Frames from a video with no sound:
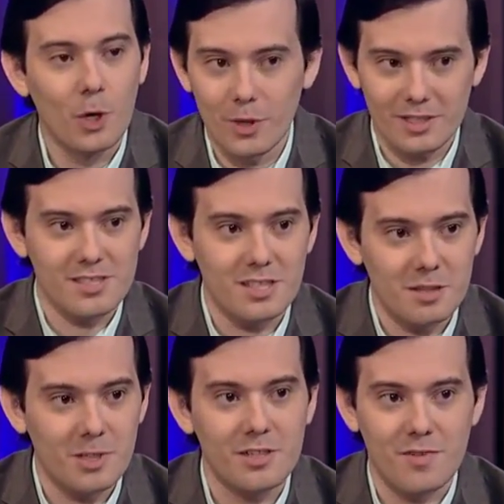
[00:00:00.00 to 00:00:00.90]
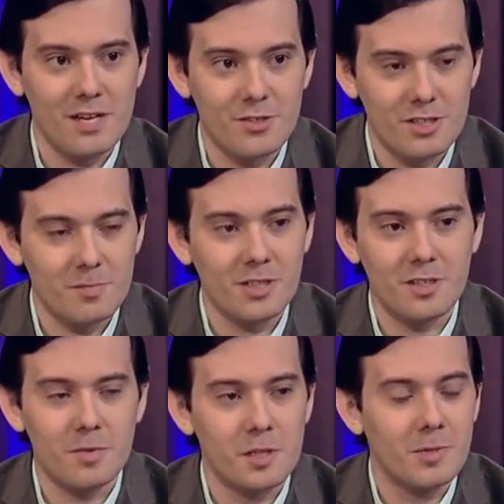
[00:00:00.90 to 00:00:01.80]
Boeing doesn't need the money. Pfizer doesn't
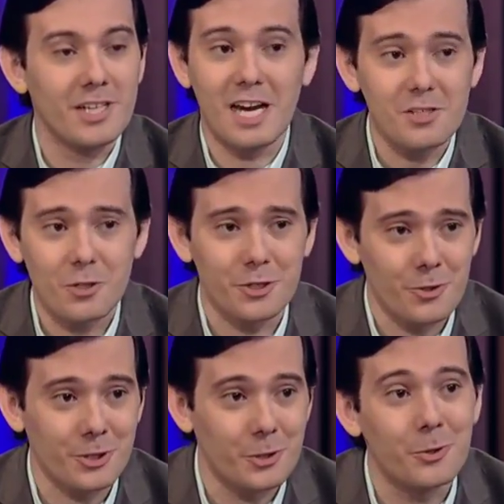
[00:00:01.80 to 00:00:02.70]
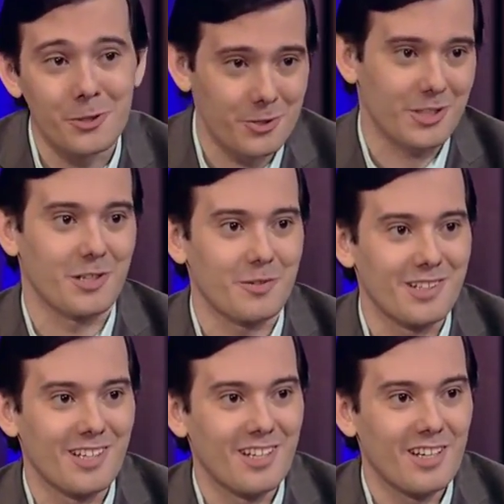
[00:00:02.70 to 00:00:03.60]
need the money. I started Turing two years ago.
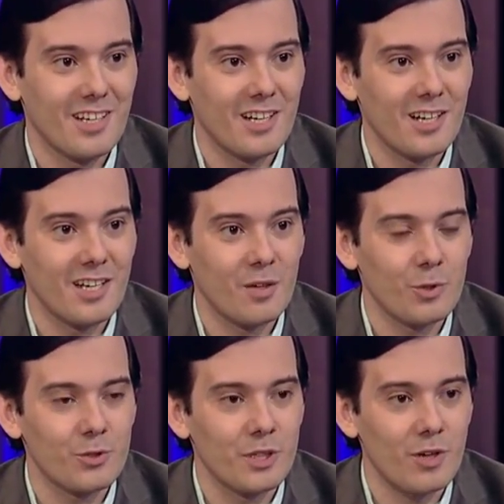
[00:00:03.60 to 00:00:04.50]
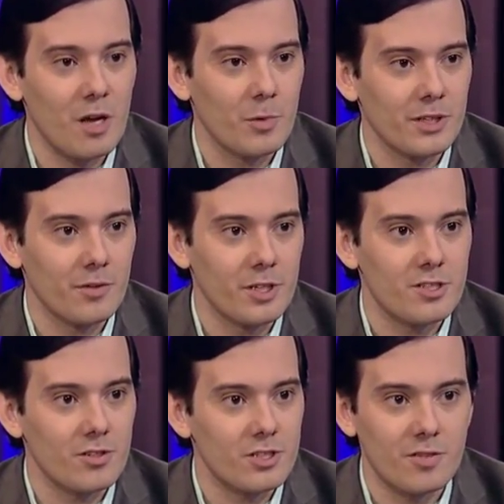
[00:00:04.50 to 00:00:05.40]
Uh, and we're doing groundbreaking
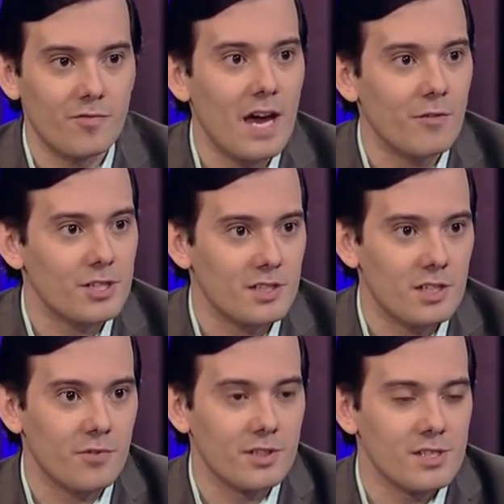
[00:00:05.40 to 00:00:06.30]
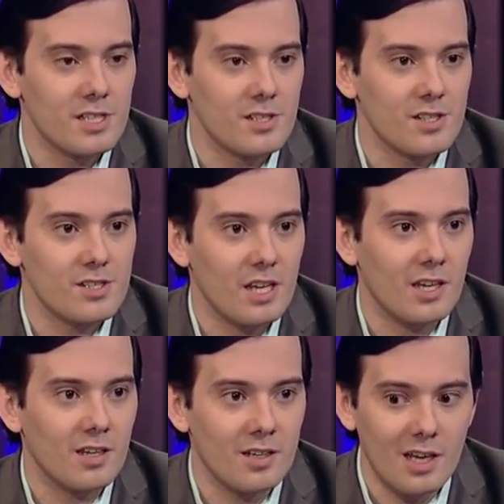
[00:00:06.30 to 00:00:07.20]
research in five or six different diseases.
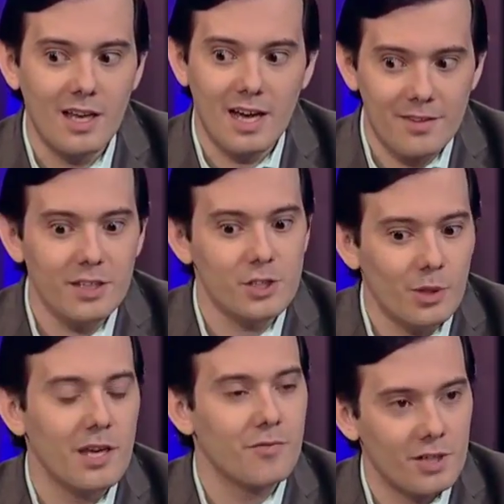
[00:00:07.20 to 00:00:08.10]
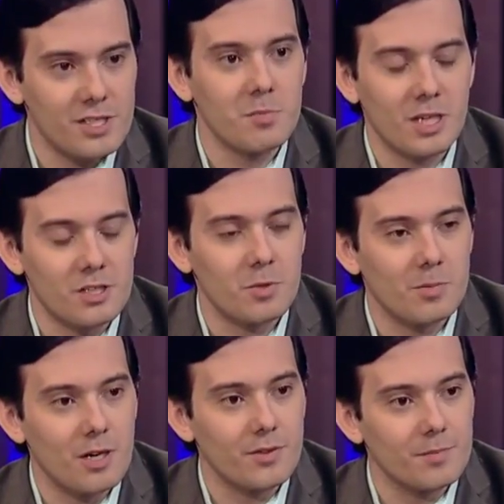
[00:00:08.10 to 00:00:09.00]
And I think it's okay for us to make a
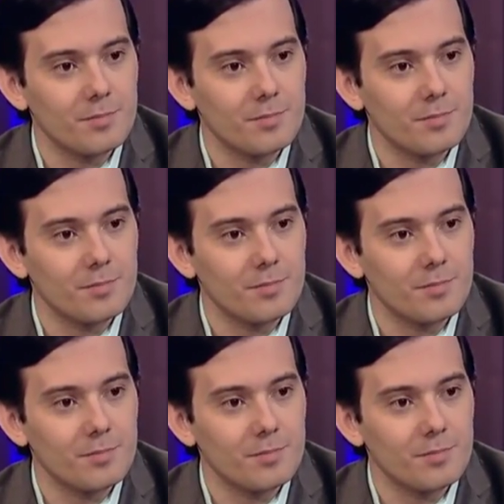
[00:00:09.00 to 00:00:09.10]
small profit.